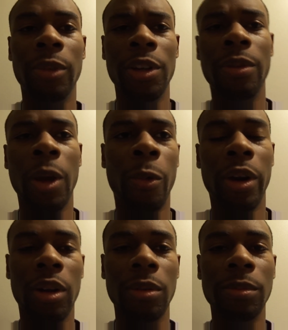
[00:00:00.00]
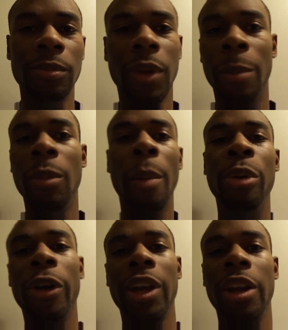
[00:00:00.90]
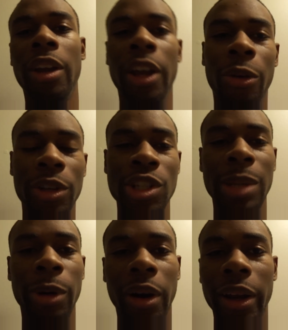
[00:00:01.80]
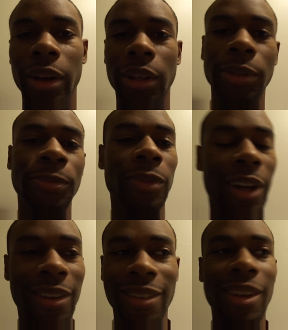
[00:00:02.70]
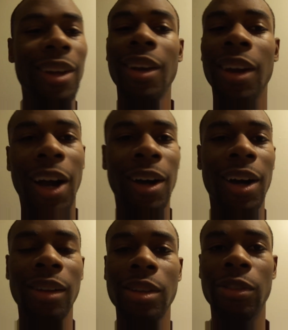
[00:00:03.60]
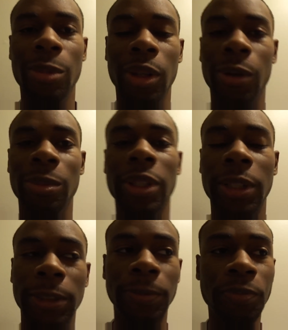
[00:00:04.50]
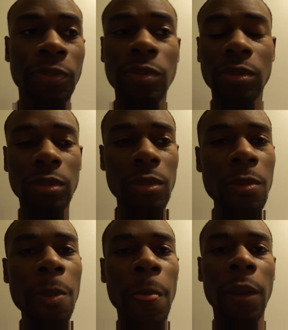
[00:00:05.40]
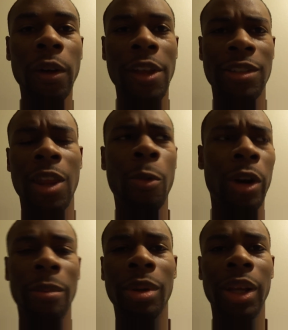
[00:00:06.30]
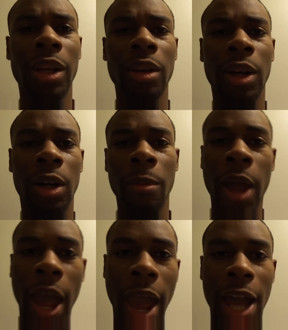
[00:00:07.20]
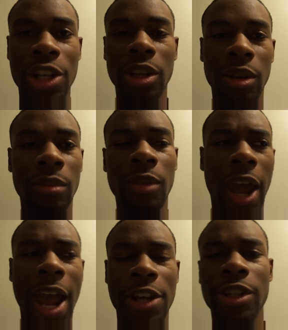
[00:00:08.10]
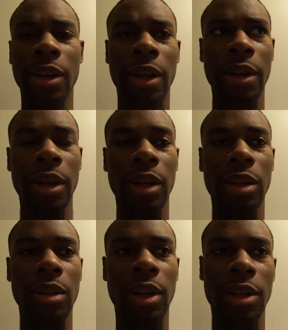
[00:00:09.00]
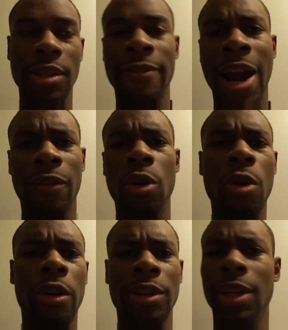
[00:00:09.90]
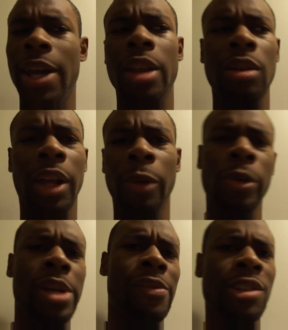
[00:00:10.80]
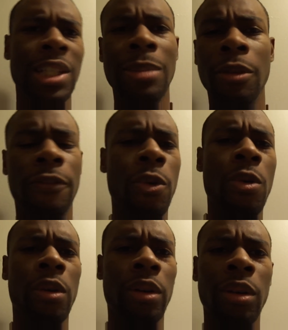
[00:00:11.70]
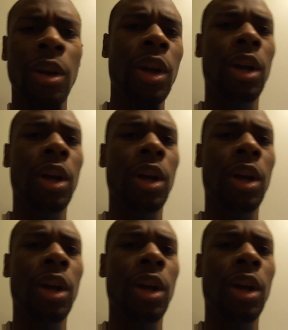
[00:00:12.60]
they want to. I'm pulling Hideo Kojima right now. No, I'll leave him alone. But you know, they say they want to blend action and survival horror together like we've never seen before, and